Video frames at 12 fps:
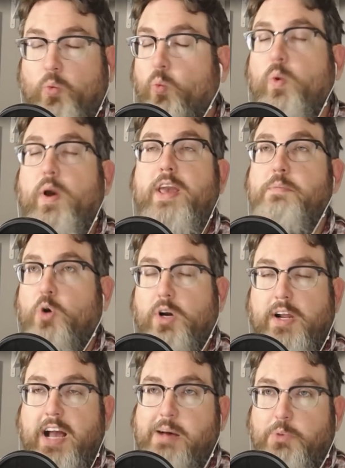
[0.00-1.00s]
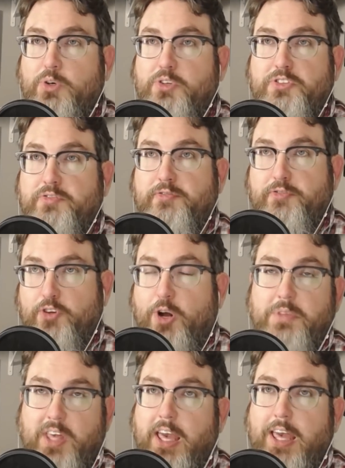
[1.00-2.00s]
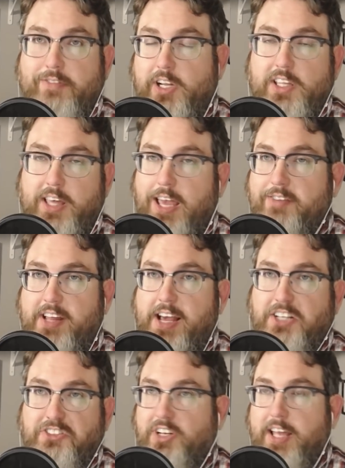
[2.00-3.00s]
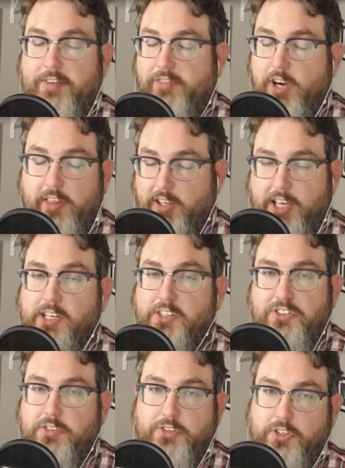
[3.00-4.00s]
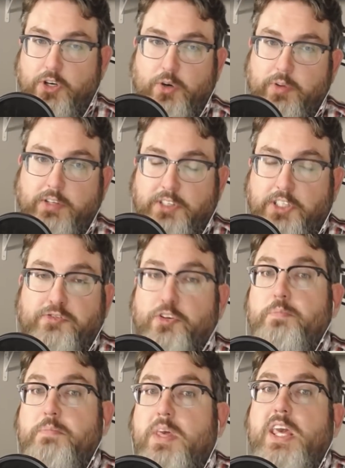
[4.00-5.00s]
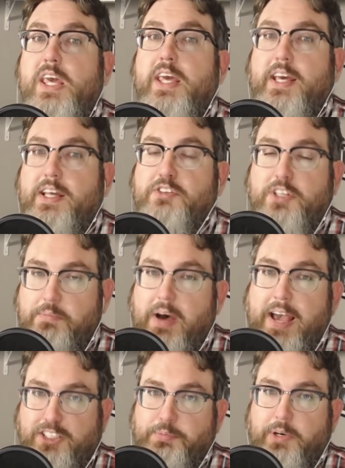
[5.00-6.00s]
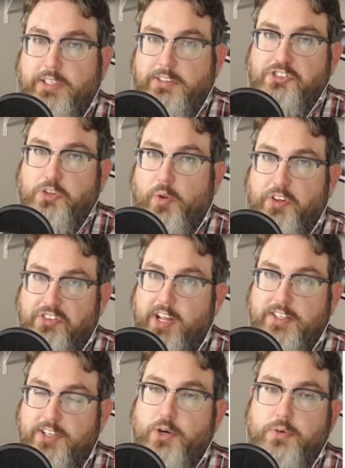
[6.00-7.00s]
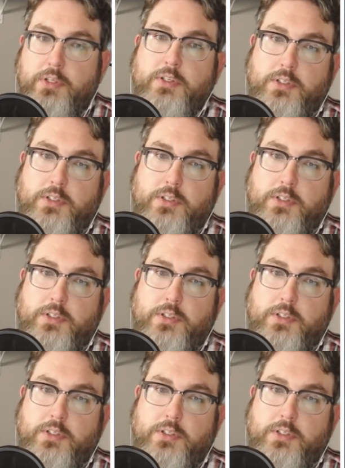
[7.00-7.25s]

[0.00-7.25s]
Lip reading: way more combos from Gave and in Gave decks than I have anything else. So at least for me, it's in my experience, it's the one that stands out.